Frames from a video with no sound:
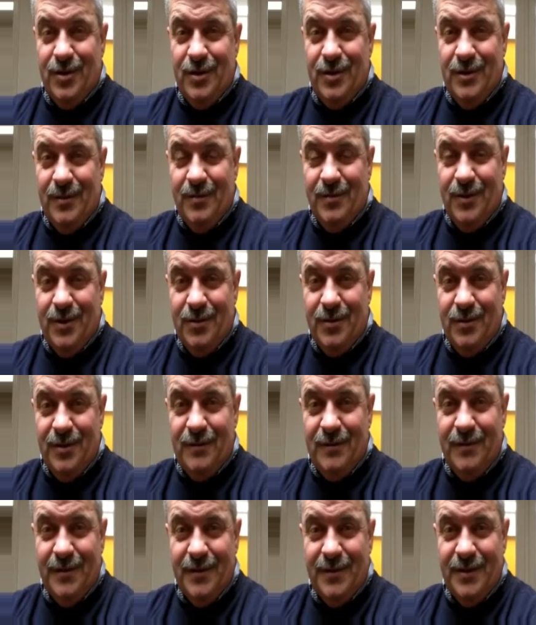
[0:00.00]
appreciate what you
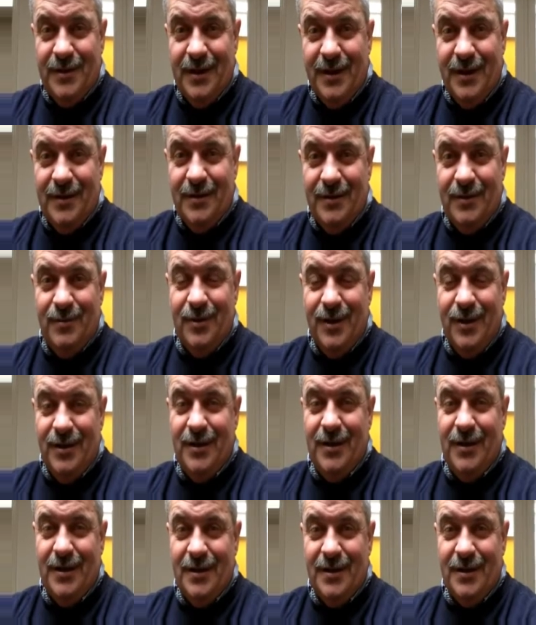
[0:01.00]
did for us, and it
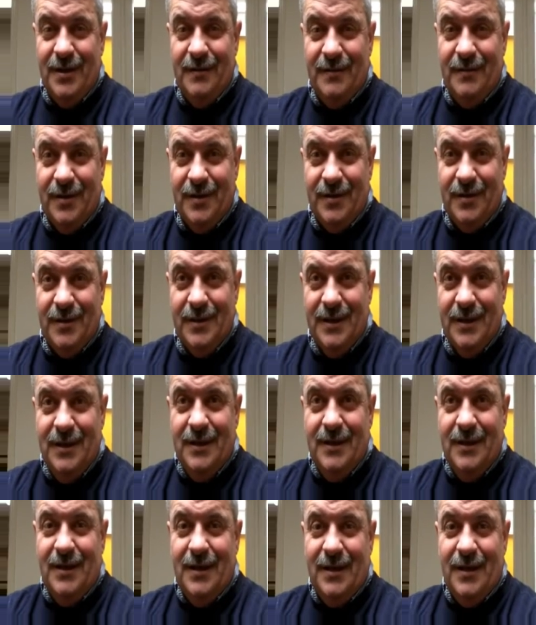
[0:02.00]
really has lifted us.
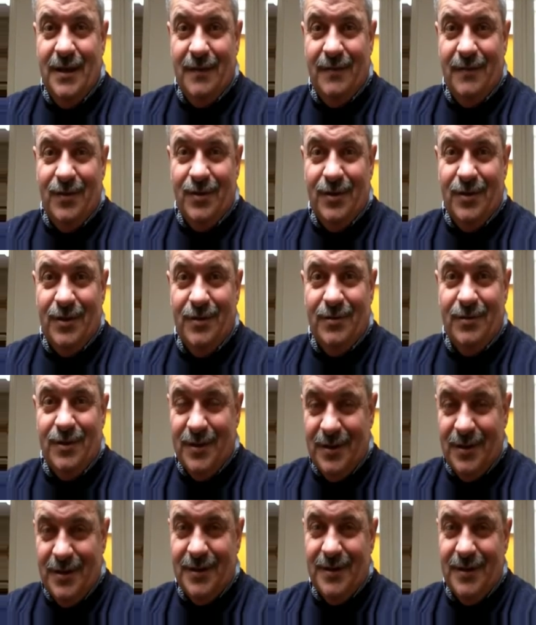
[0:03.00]
And have no
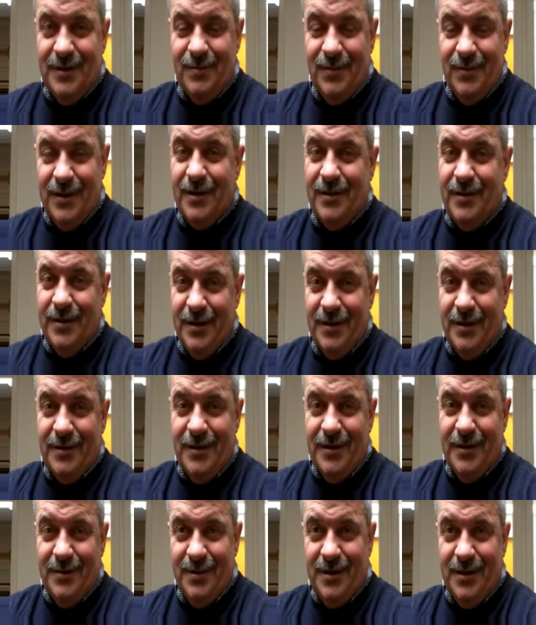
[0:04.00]
doubt, as I said, we are not
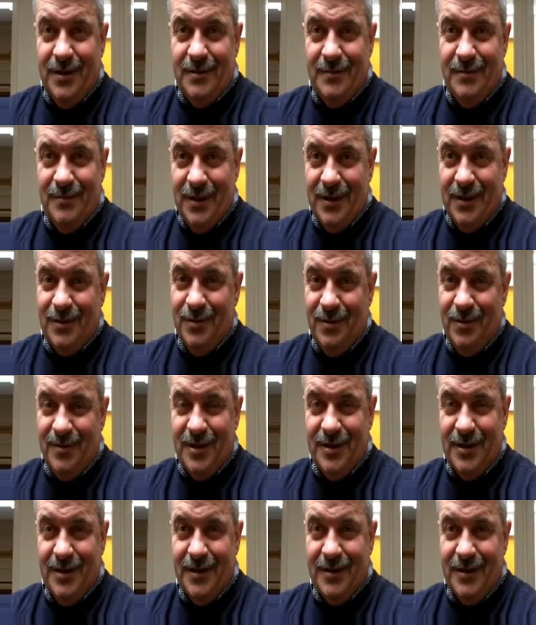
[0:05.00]
gone away. Make no
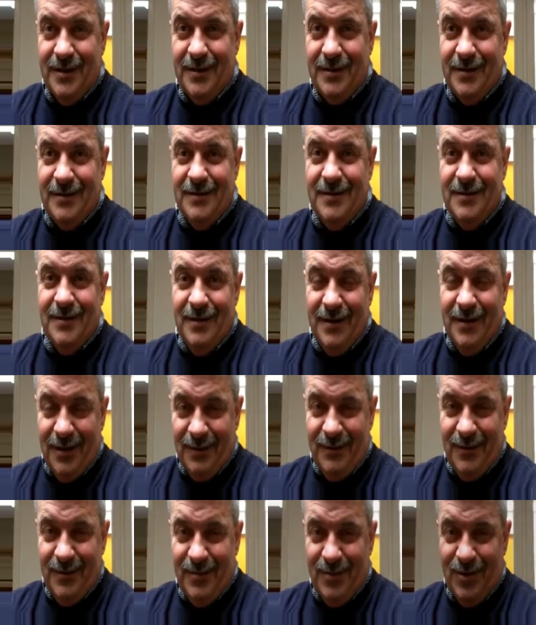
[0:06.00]
mistake of that.
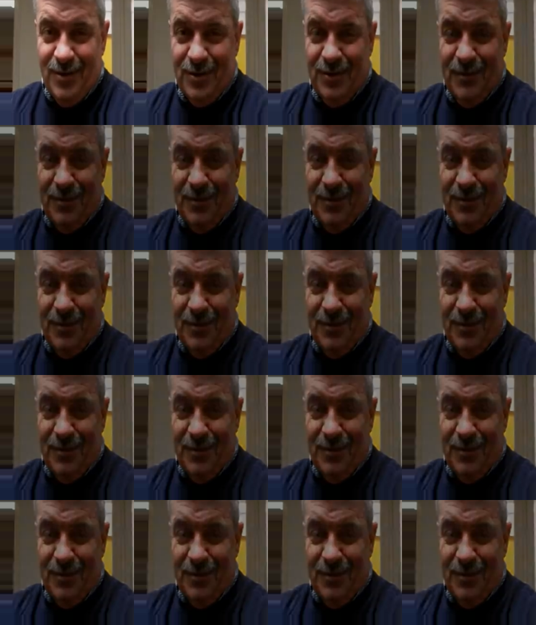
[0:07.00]
Thank you very